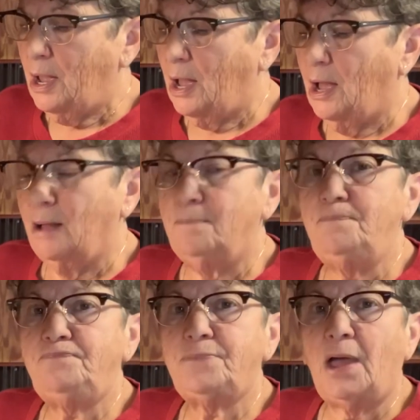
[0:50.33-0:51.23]
um,
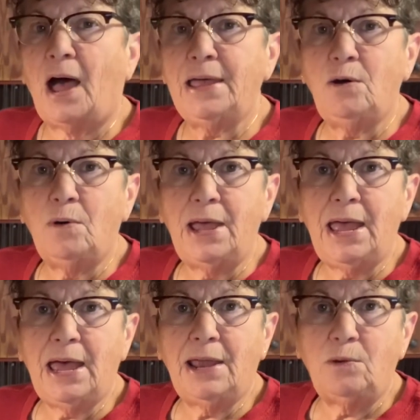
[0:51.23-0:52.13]
I go
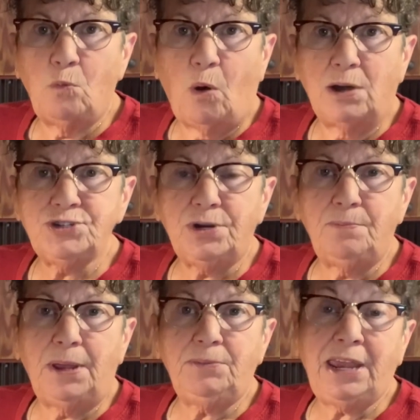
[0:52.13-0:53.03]
ahead and wash
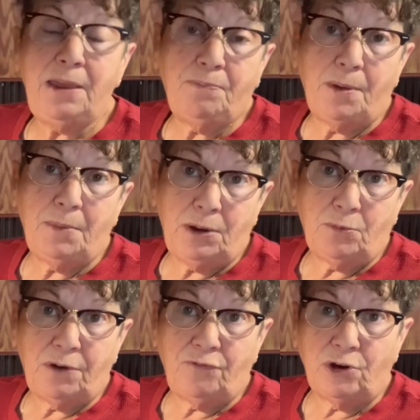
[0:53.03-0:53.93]
them and keep them in
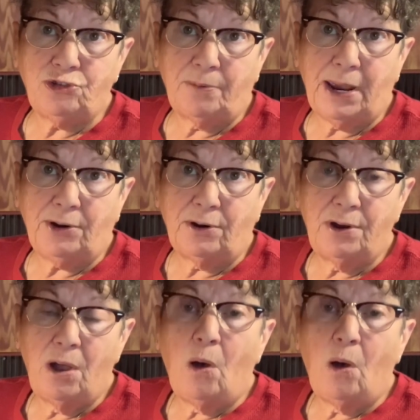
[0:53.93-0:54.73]
refrigerator.